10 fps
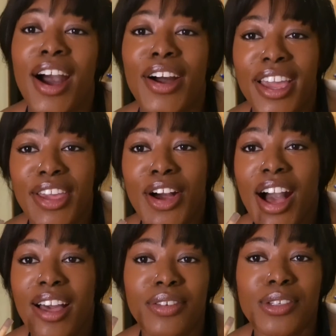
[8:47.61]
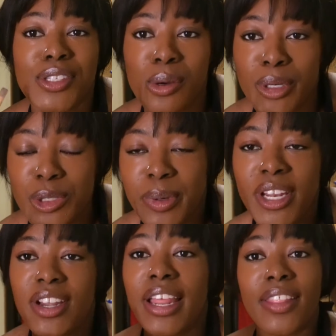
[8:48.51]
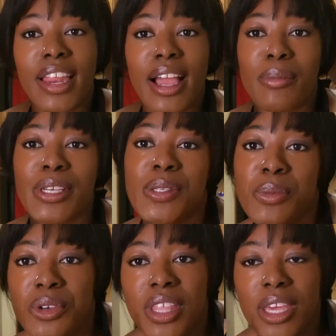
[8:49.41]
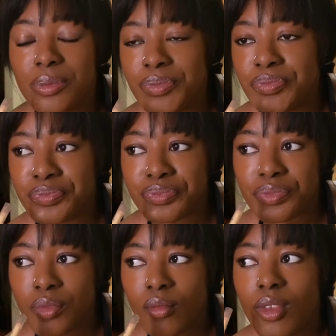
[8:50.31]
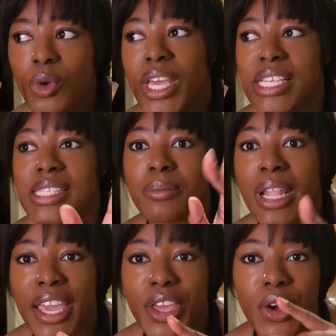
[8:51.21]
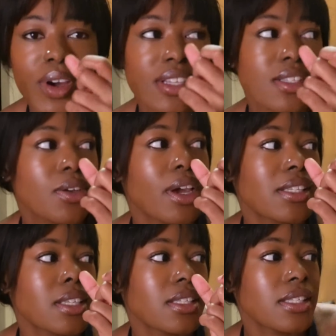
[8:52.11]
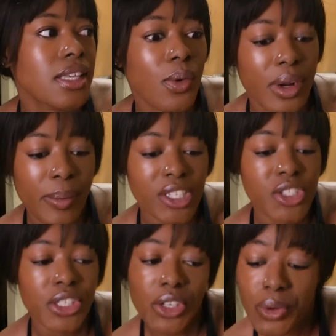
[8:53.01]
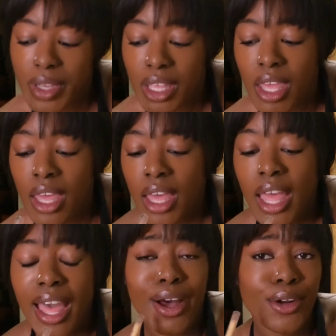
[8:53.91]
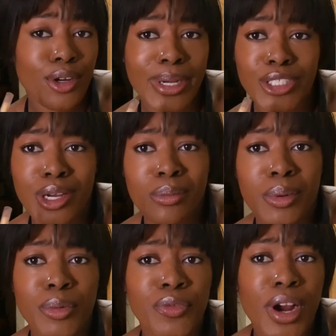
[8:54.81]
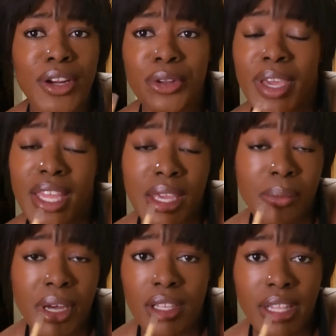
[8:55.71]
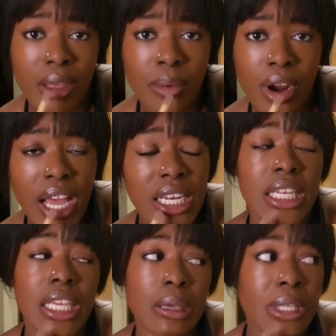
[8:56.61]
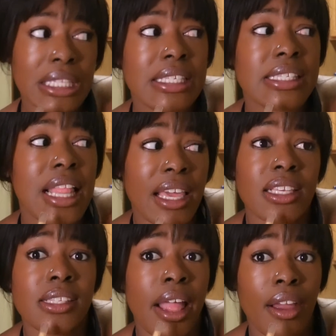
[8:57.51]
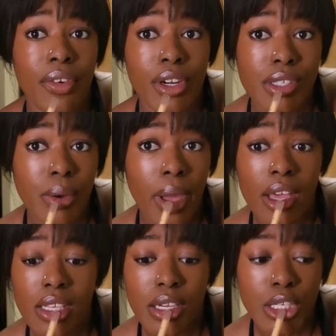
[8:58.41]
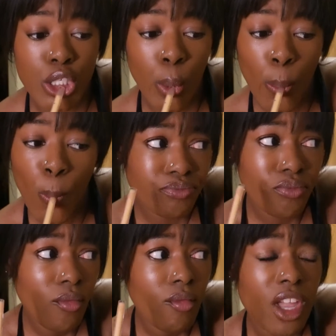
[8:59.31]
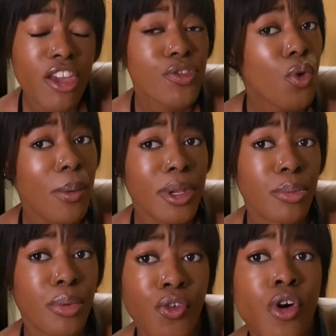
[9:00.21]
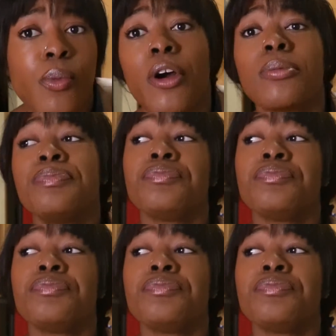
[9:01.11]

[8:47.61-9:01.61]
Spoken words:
Okay, y'all, I feel so much better now that I got my smoothie. We got some light going so you guys can see what I'm actually doing. I don't know about y'all, but before I do any amount of labor, I need to get me a little snacky snack first, okay? Because if you want me to perform well,